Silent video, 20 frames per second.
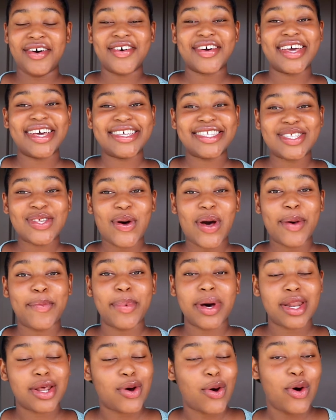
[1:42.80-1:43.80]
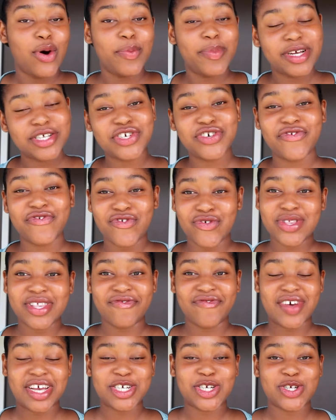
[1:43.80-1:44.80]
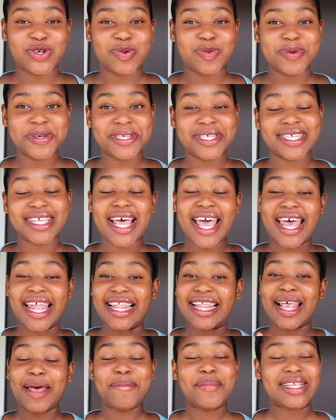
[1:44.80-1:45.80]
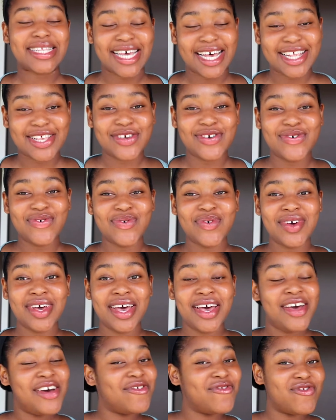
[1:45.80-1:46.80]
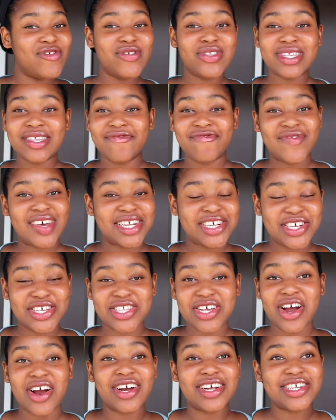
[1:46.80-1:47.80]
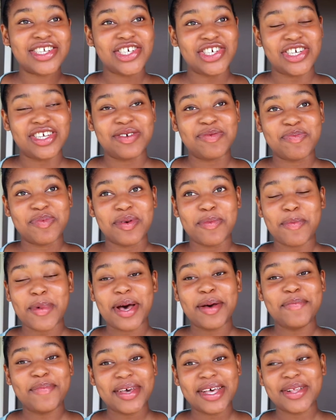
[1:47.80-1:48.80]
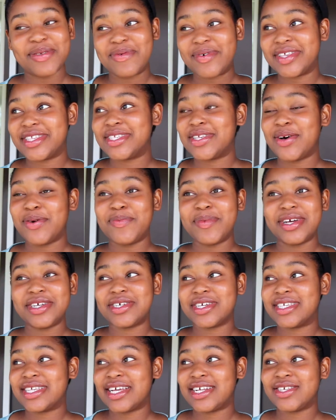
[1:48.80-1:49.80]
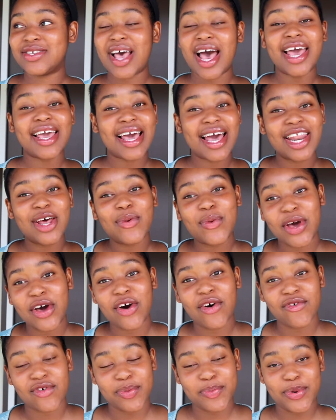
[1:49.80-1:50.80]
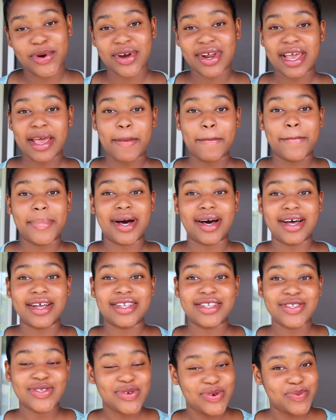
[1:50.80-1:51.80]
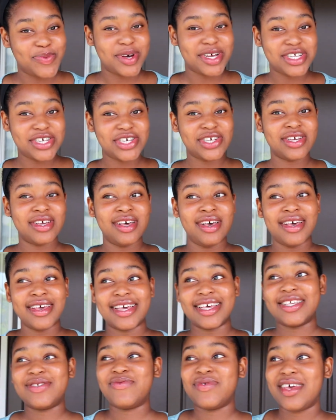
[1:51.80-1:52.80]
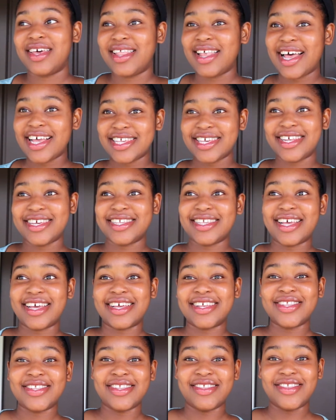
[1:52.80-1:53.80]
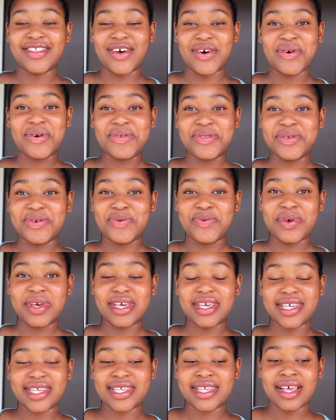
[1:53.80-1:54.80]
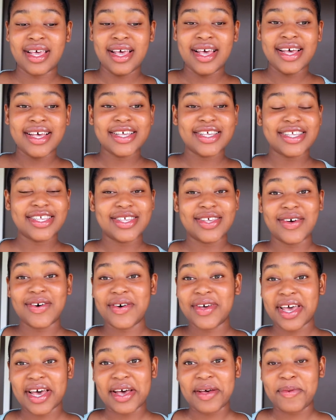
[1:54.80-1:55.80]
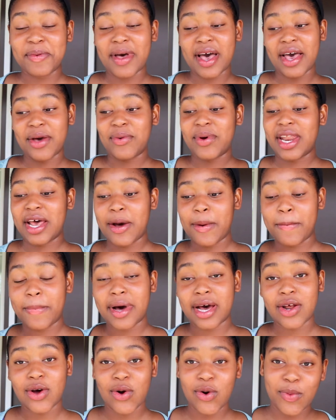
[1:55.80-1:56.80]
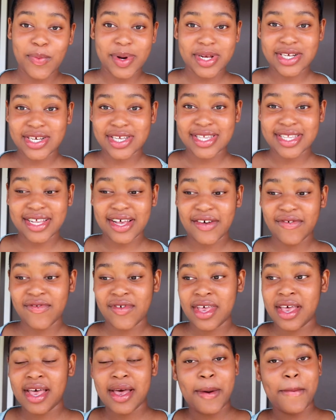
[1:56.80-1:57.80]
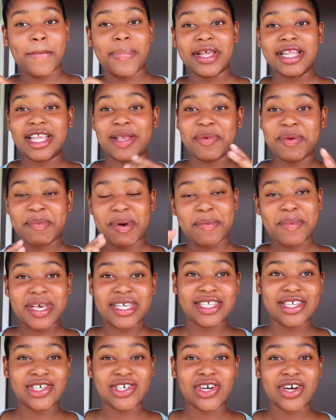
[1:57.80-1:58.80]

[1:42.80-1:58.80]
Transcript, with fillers: Okay, so I bought a whole bunch of fruits and vegetables, and let me tell you, fruits and veggies aren't cheap. My bill was so much because I just I kind of went overboard and bought too much, because it lasted us like the whole two weeks. So yeah, I went out, bought a whole bunch of stuff, put them in my mason